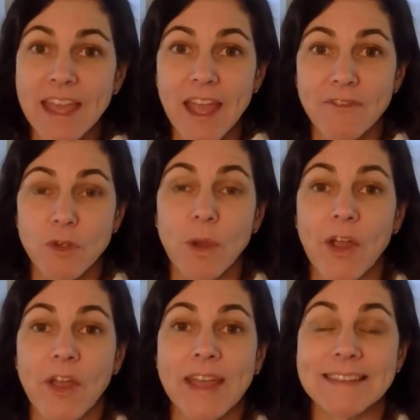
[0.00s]
If you're
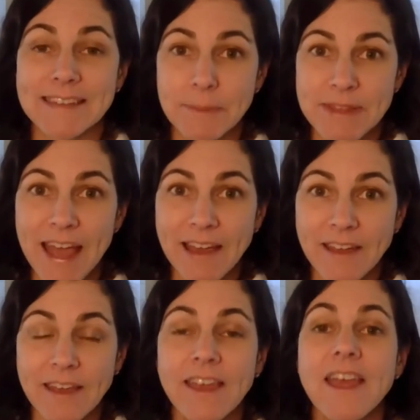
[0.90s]
wearing a sleep sack,
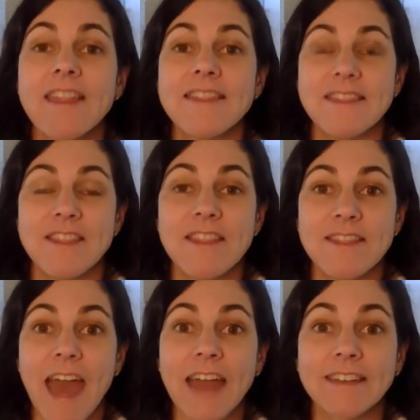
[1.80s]

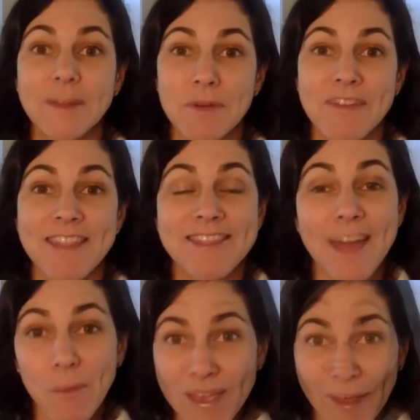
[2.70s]
that can prevent
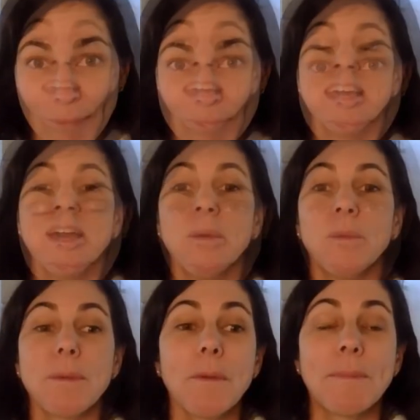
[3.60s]
that wake up.
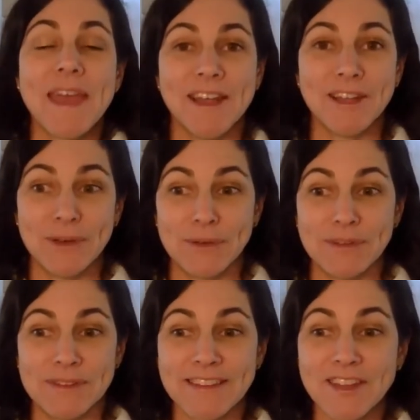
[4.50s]
What about
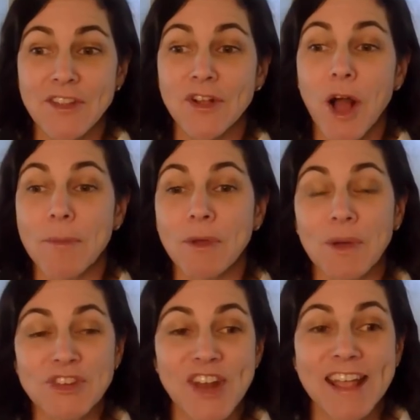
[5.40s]
pillows? That's another common
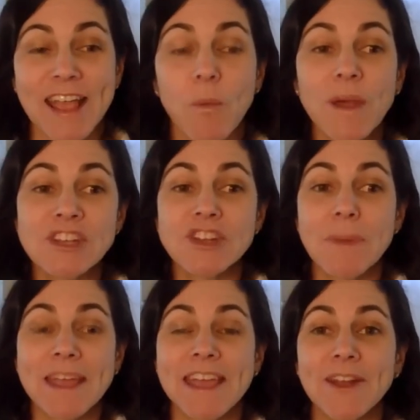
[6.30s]
question I get. When should
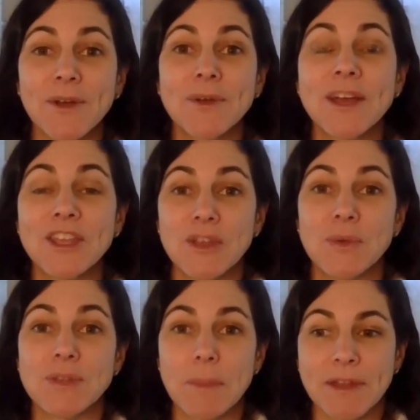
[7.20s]
my kiddo
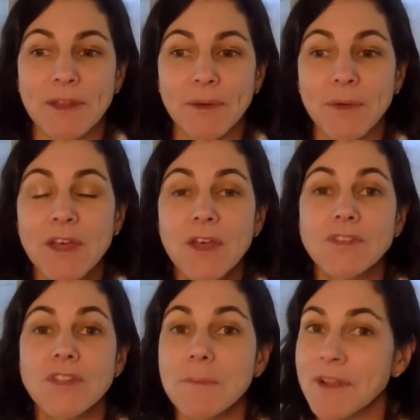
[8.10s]
use a pillow?
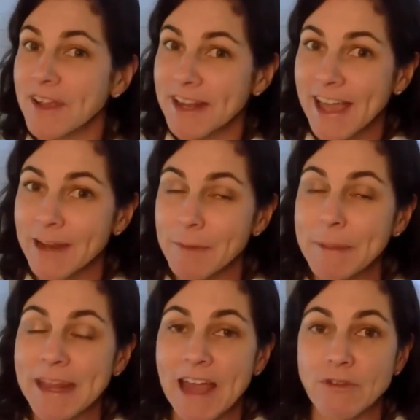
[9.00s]
So the American Academy of
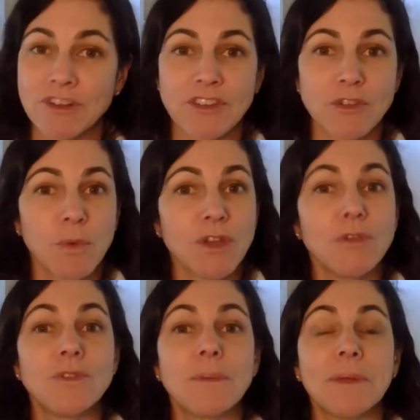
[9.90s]
Pediatrics doesn't want you
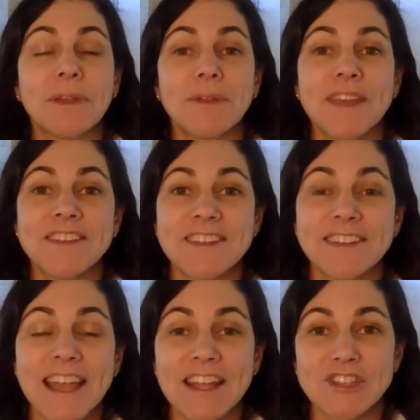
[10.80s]
using pillows
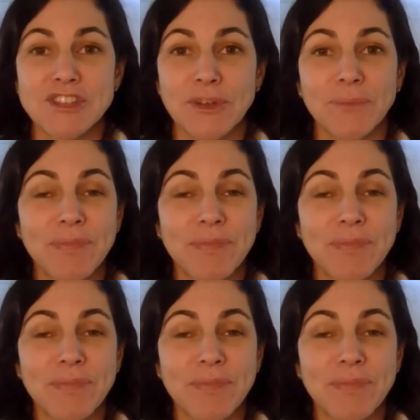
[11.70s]
until age two.